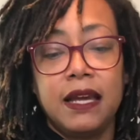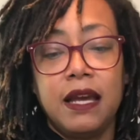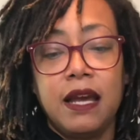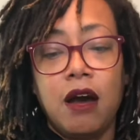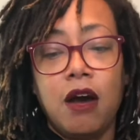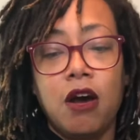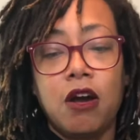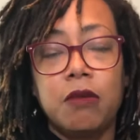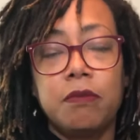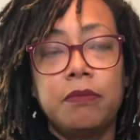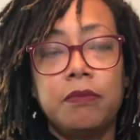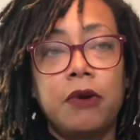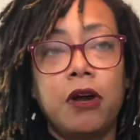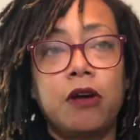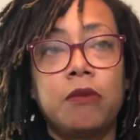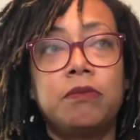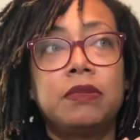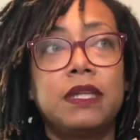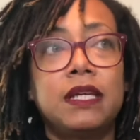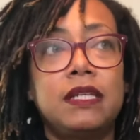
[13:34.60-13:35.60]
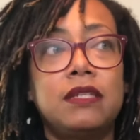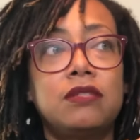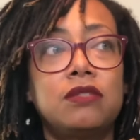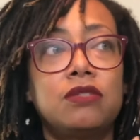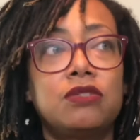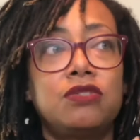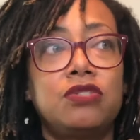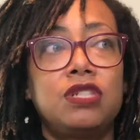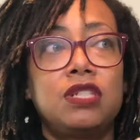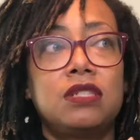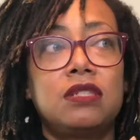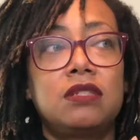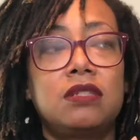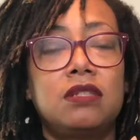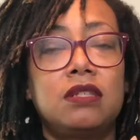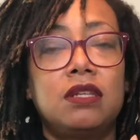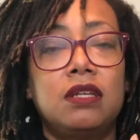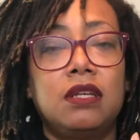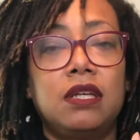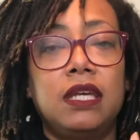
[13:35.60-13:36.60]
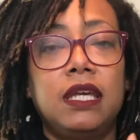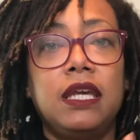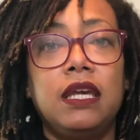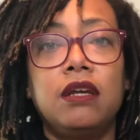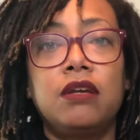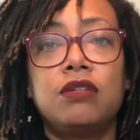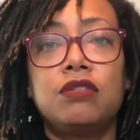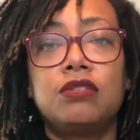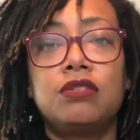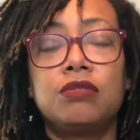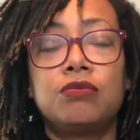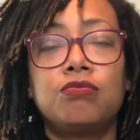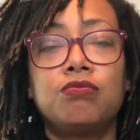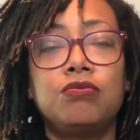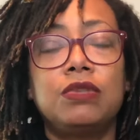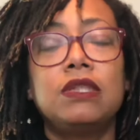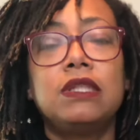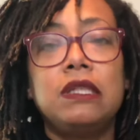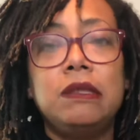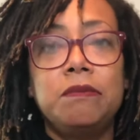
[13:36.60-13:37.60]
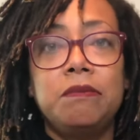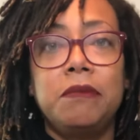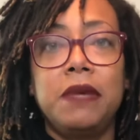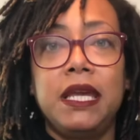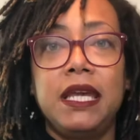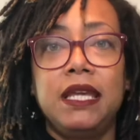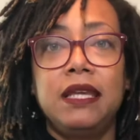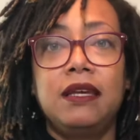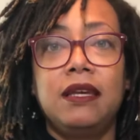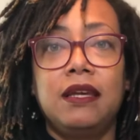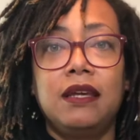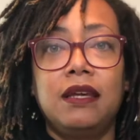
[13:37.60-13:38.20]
Our blends are just here to really make